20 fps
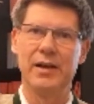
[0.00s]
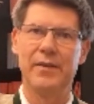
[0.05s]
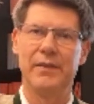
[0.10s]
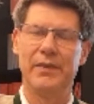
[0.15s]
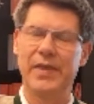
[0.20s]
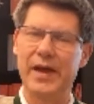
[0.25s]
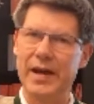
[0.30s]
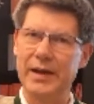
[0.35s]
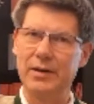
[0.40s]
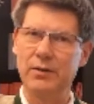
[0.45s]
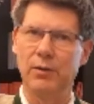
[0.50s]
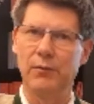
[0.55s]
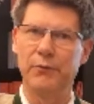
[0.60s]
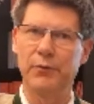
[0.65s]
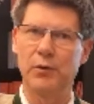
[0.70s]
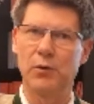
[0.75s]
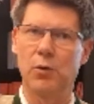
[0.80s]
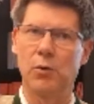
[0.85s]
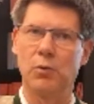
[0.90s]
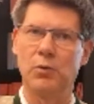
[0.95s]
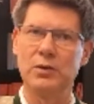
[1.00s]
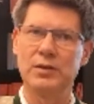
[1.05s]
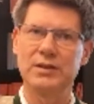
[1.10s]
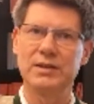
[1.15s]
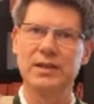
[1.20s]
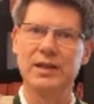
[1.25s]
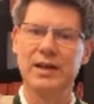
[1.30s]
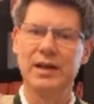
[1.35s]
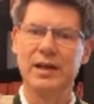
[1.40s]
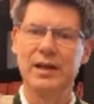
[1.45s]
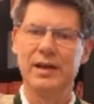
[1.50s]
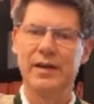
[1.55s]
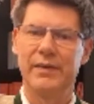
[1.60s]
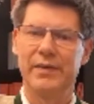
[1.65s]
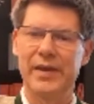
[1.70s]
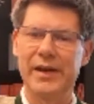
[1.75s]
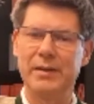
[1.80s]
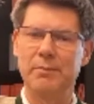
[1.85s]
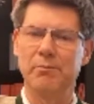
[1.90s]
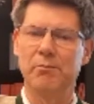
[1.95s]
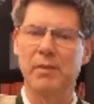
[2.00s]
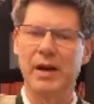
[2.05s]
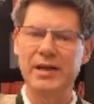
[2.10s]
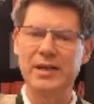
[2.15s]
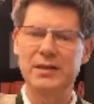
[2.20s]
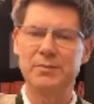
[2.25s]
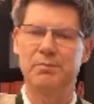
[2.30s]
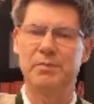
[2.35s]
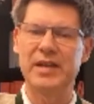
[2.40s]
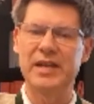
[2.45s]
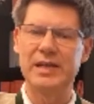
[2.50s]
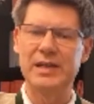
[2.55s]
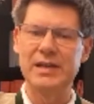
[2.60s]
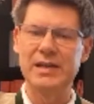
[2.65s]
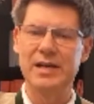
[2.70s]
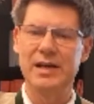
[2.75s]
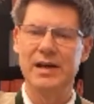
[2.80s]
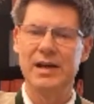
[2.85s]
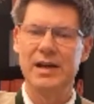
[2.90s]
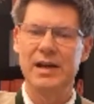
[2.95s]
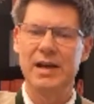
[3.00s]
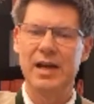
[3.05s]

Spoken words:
then of course that might be